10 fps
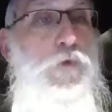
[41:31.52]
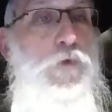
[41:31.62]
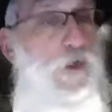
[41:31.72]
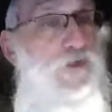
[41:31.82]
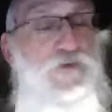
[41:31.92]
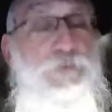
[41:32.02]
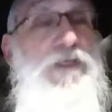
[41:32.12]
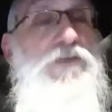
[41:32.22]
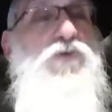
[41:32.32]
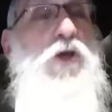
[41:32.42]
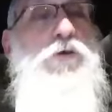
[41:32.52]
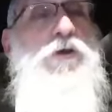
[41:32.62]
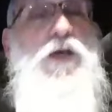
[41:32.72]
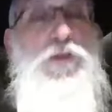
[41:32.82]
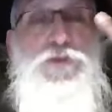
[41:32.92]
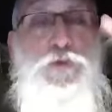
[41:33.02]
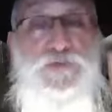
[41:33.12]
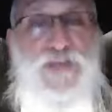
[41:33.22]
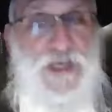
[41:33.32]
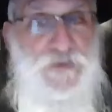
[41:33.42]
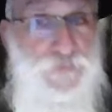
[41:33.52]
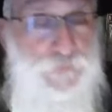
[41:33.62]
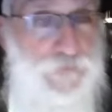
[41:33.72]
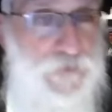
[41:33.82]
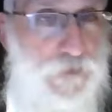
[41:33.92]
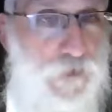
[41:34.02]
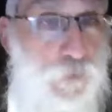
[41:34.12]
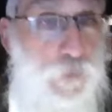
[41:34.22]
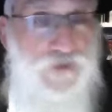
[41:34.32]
What does it mean, Torah enthusiasm? What